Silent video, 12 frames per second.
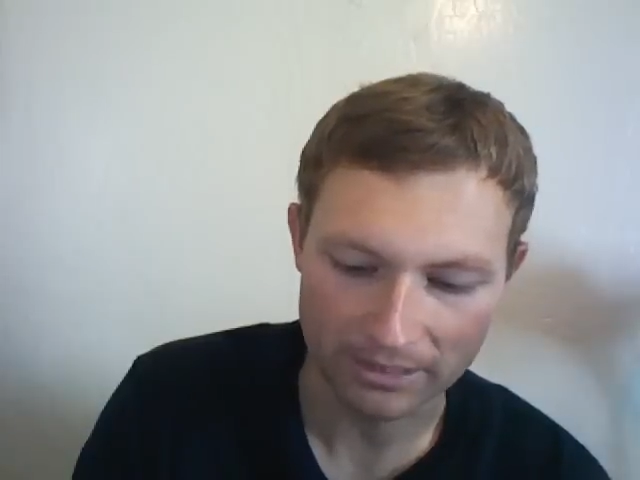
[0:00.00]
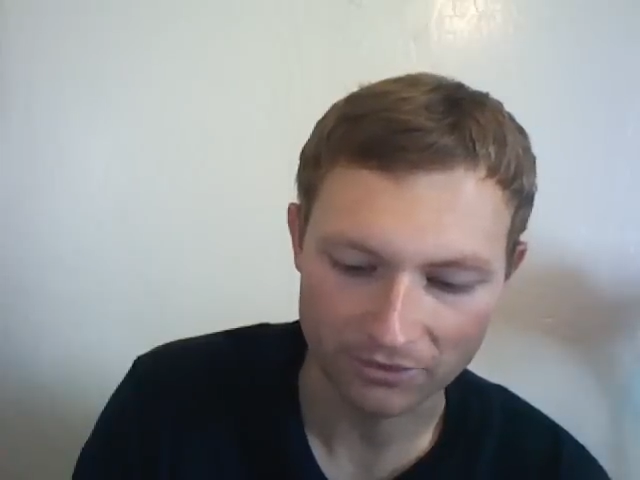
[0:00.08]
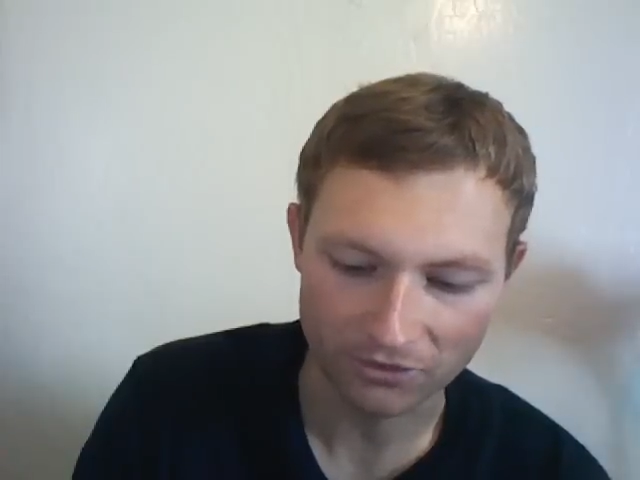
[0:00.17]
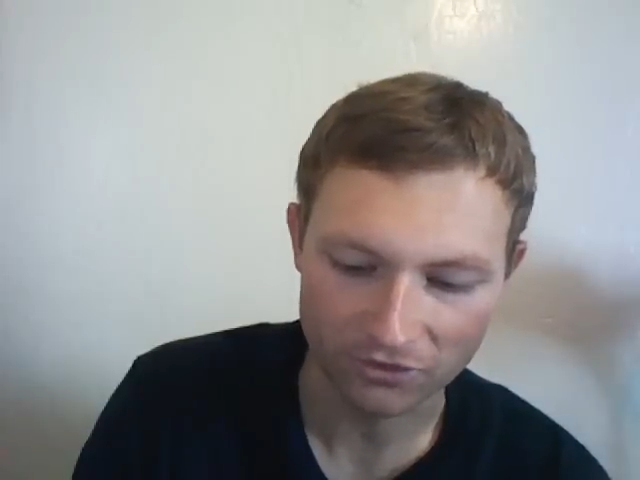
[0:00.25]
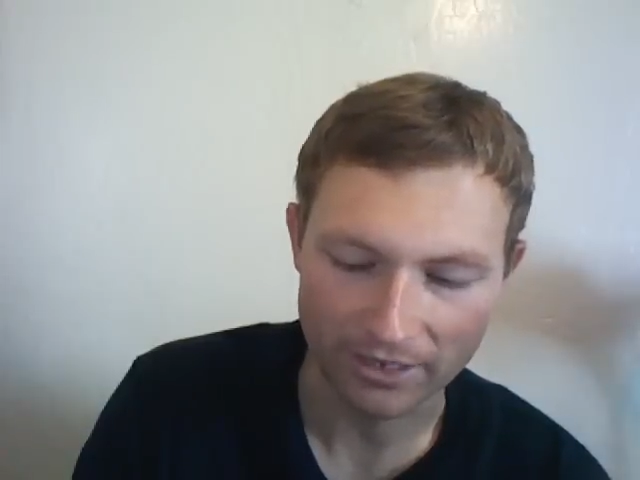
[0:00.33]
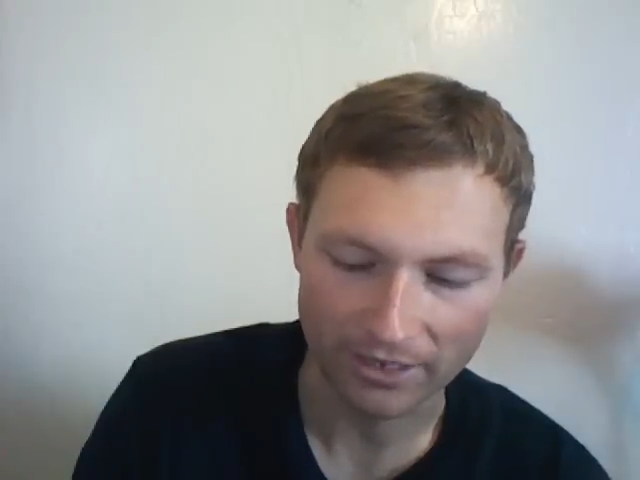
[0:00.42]

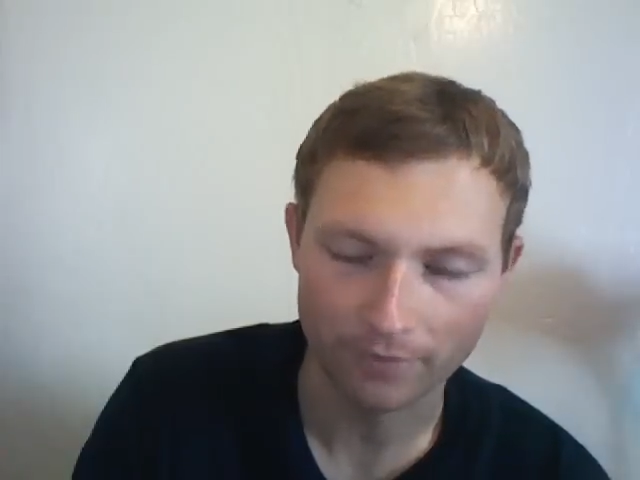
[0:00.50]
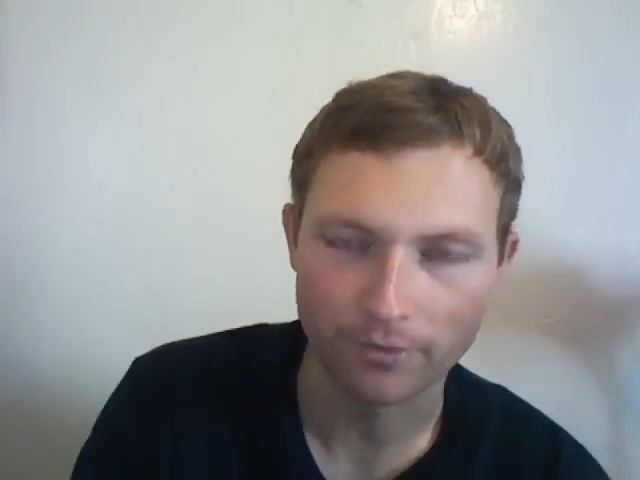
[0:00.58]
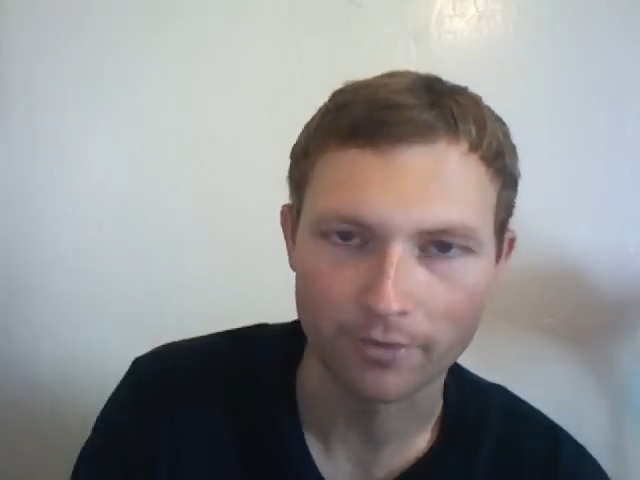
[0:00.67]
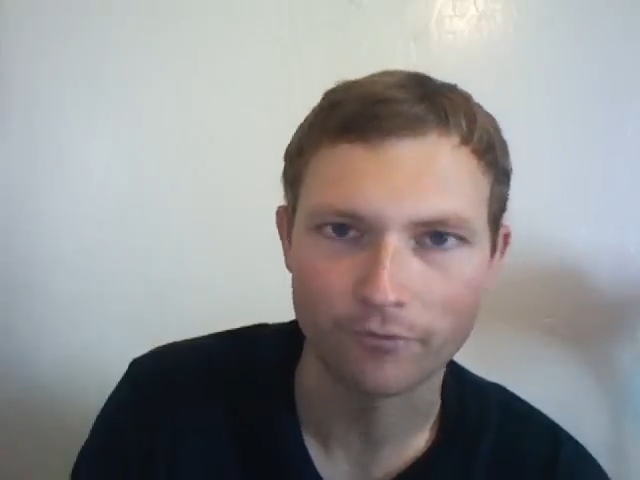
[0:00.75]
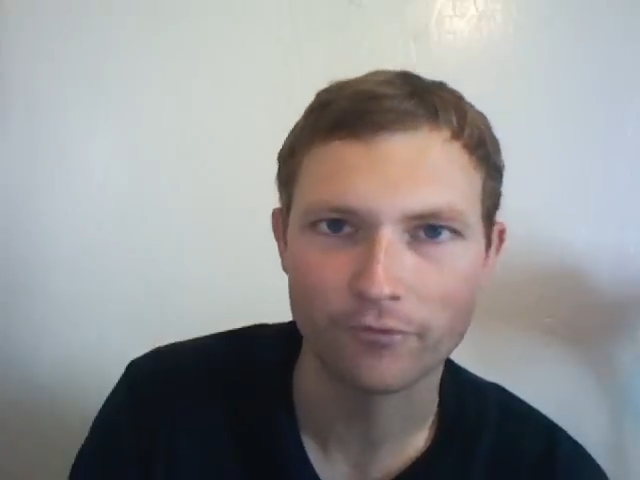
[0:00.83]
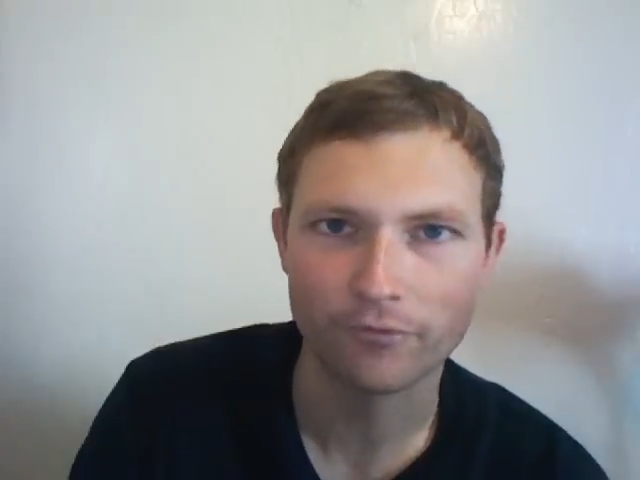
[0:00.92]
instead of
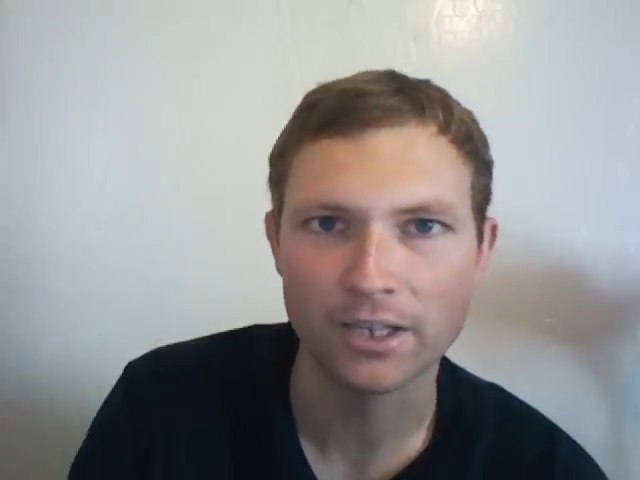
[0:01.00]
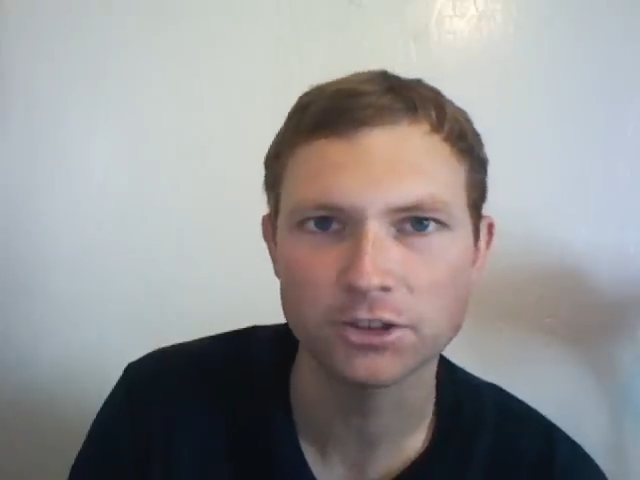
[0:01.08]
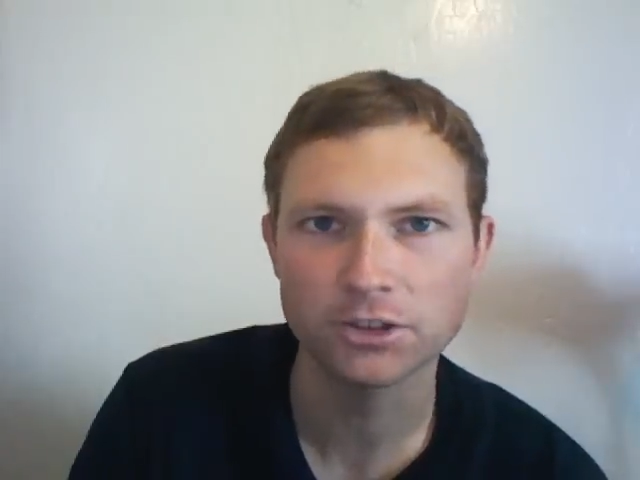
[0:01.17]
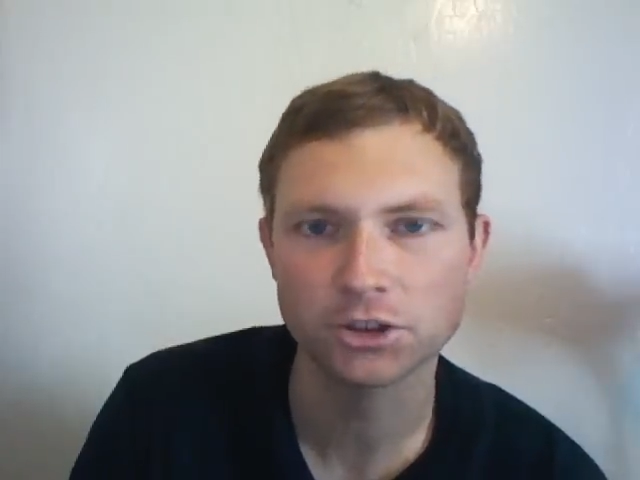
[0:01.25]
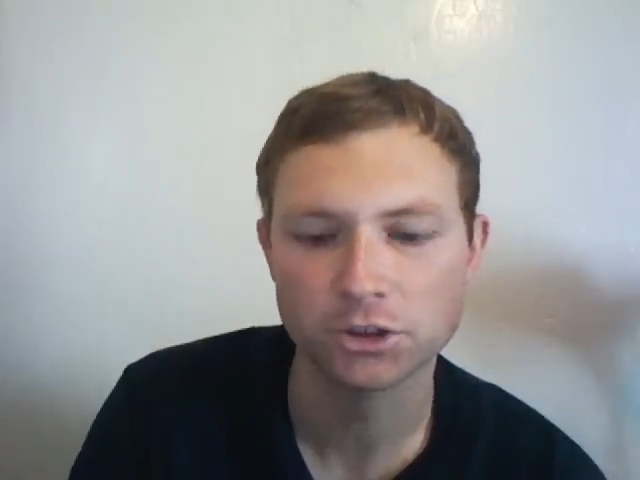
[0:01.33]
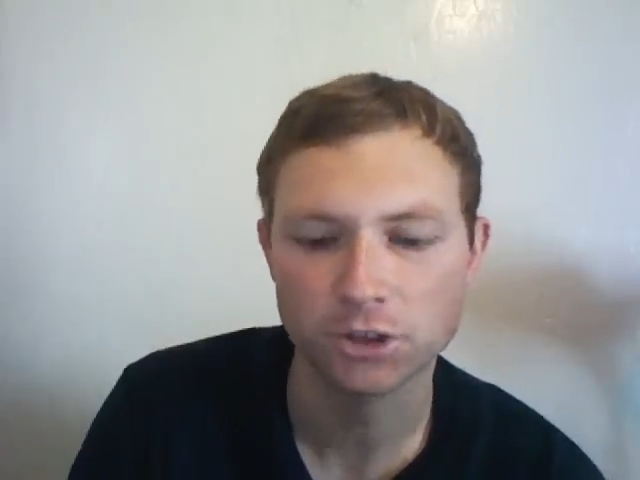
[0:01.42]
a
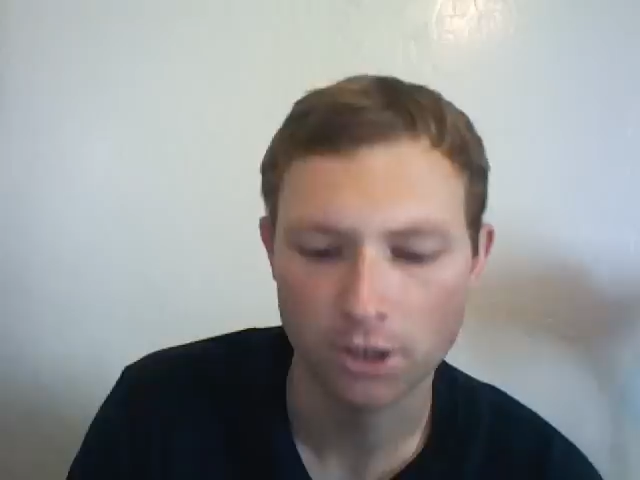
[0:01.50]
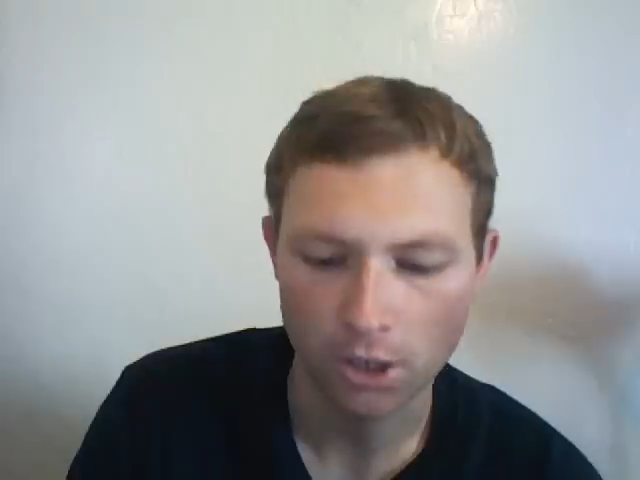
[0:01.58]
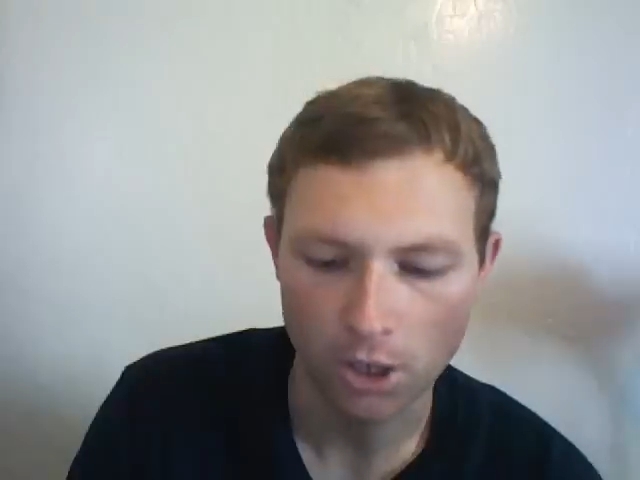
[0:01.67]
fish?